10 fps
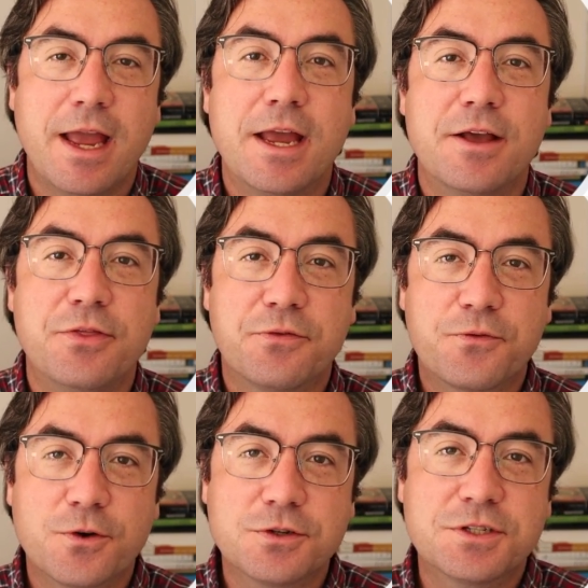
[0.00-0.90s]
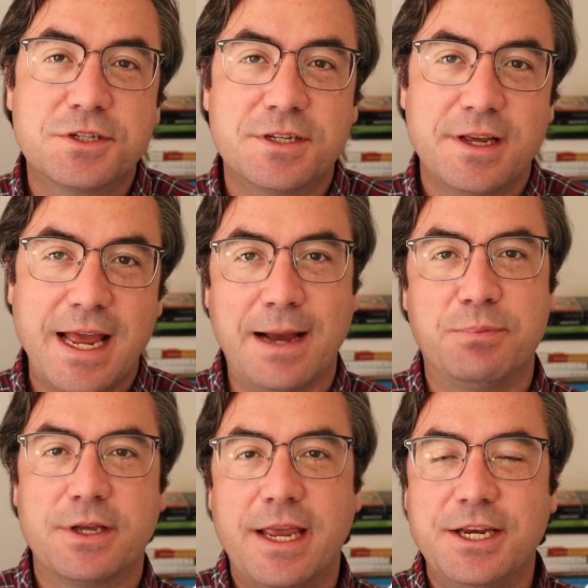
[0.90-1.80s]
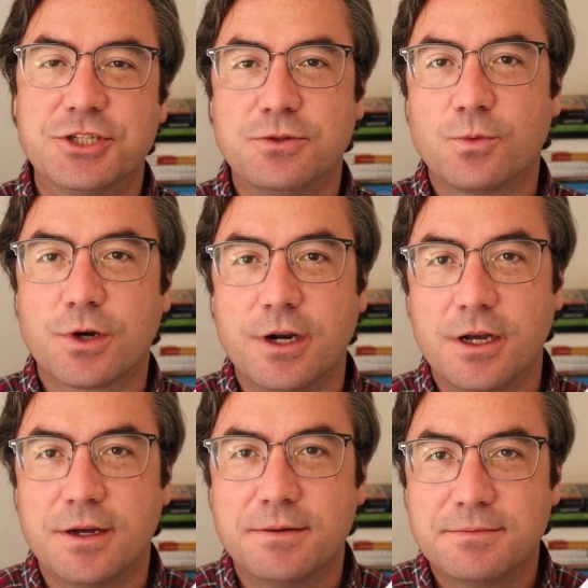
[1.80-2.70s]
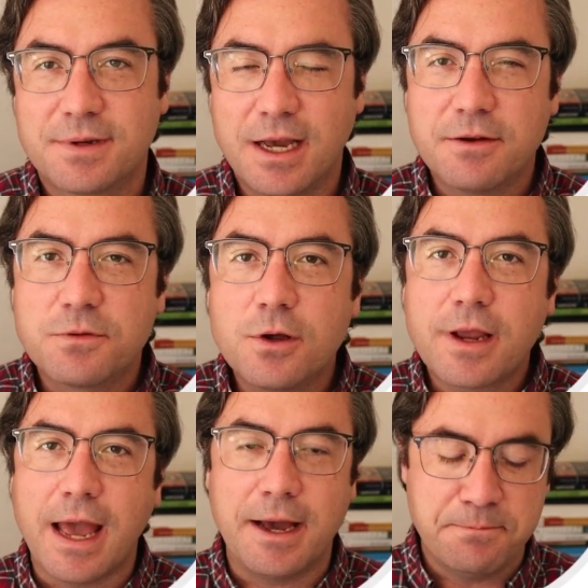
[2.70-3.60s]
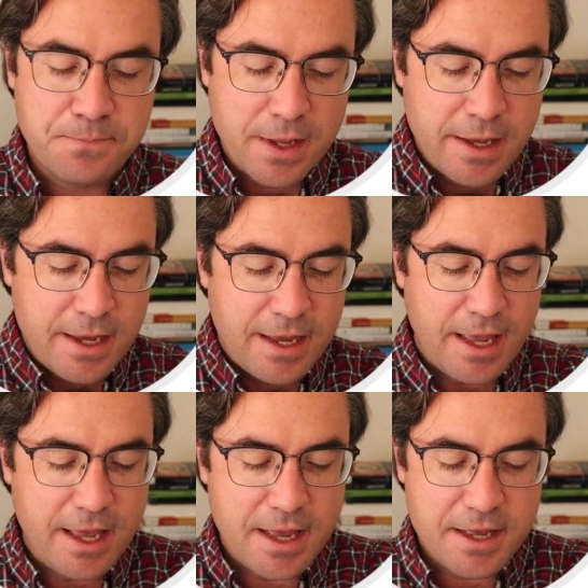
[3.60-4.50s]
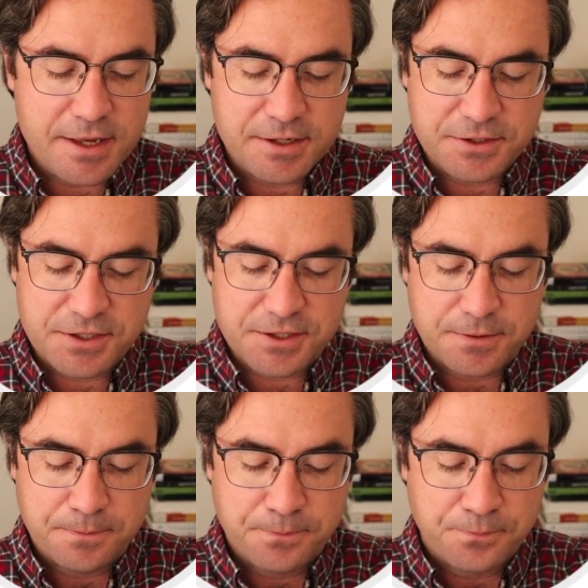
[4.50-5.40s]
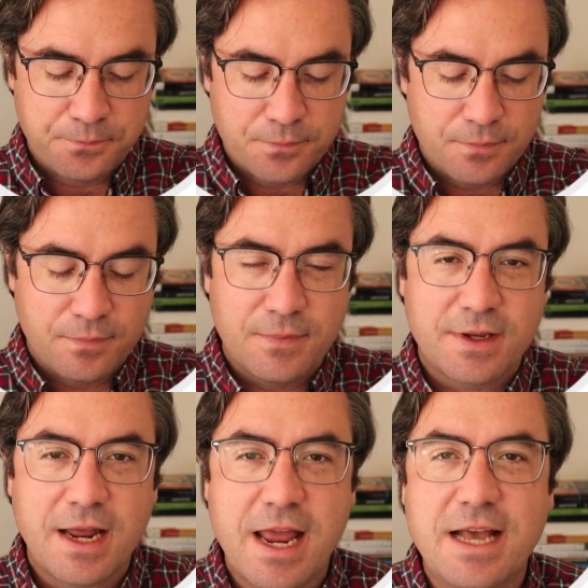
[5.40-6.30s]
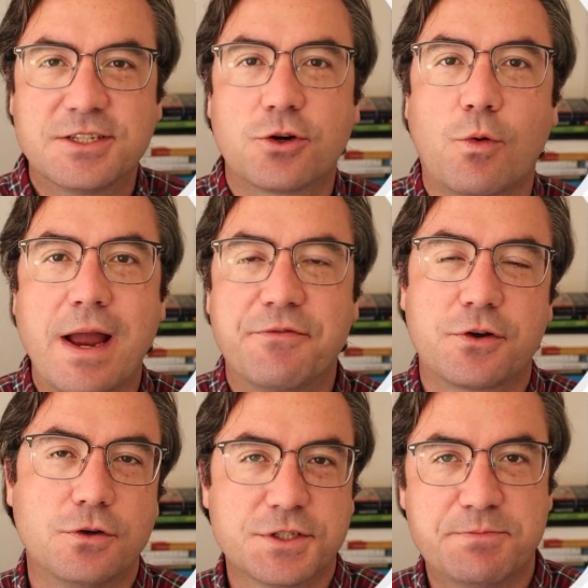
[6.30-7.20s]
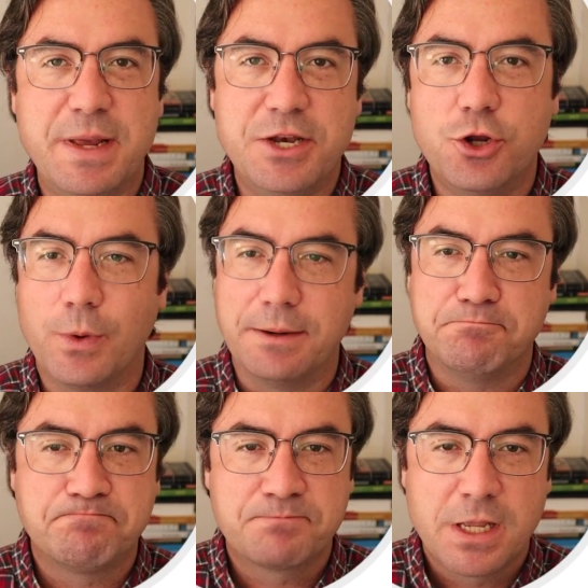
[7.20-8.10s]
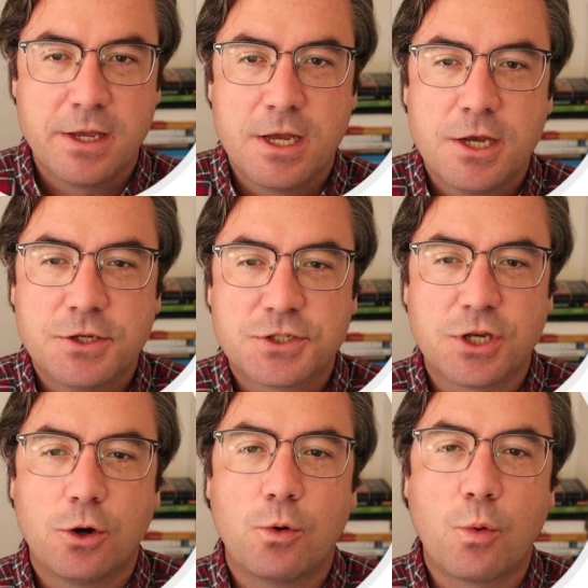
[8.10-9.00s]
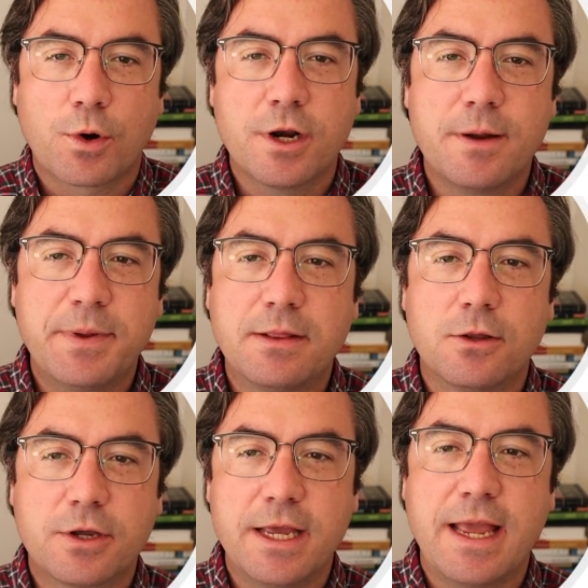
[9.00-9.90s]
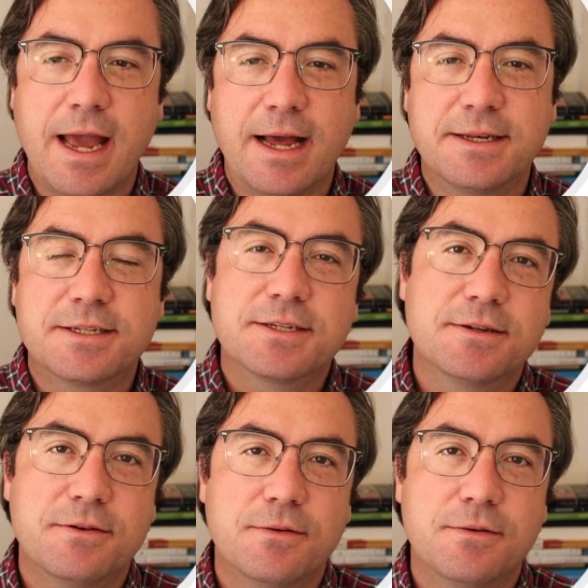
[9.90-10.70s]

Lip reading: And the first application we're going to kind of look at is kind of has a graphical spin to it. So we're going to be looking at